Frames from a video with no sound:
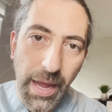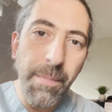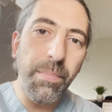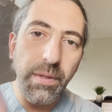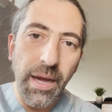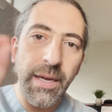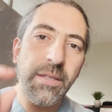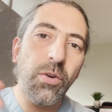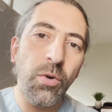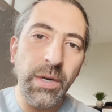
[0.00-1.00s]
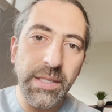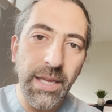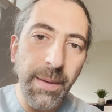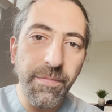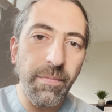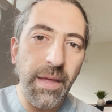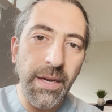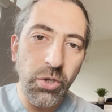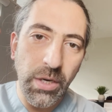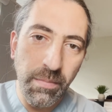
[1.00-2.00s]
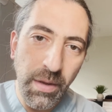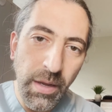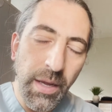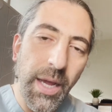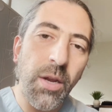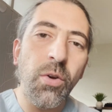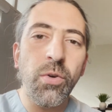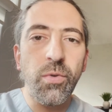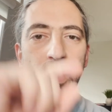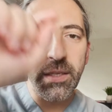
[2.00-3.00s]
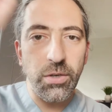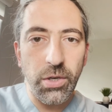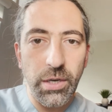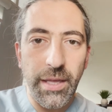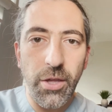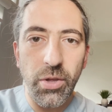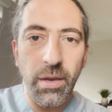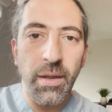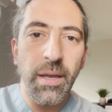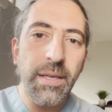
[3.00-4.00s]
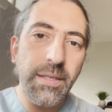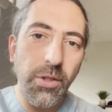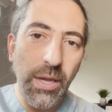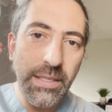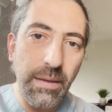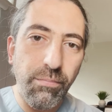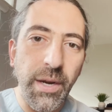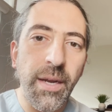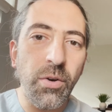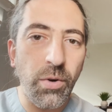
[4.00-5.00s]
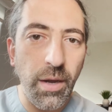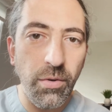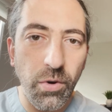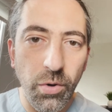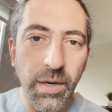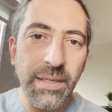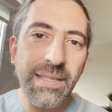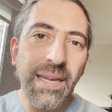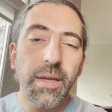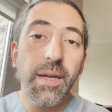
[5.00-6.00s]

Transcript: embolize or escape from the atrium and go to the circulation, such as the brain or other organs,